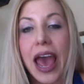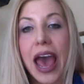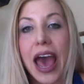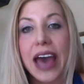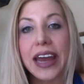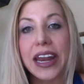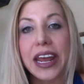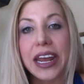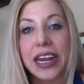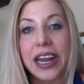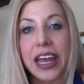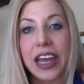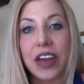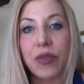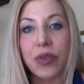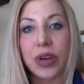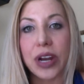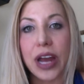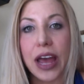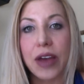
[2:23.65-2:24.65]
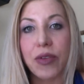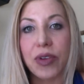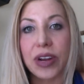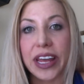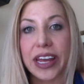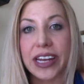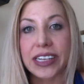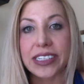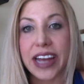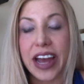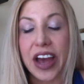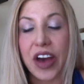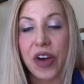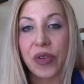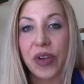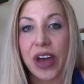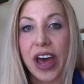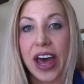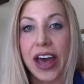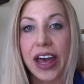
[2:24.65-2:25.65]
And at night when I would lay down,
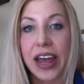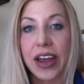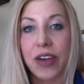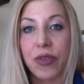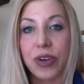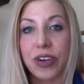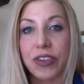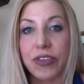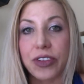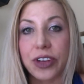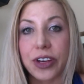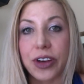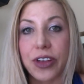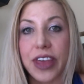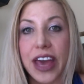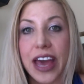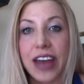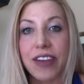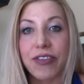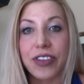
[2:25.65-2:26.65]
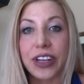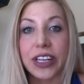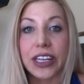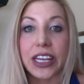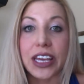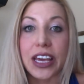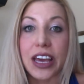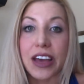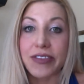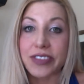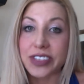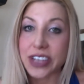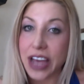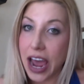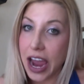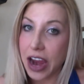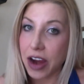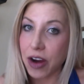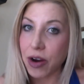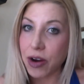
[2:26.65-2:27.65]
I would feel that feeling of
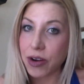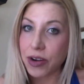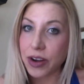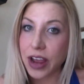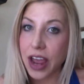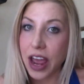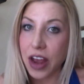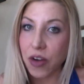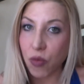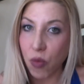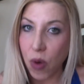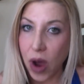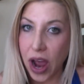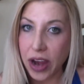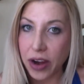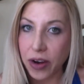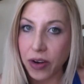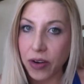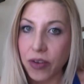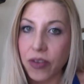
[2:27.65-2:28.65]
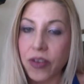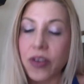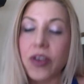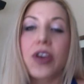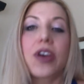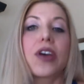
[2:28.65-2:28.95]
tired and wired.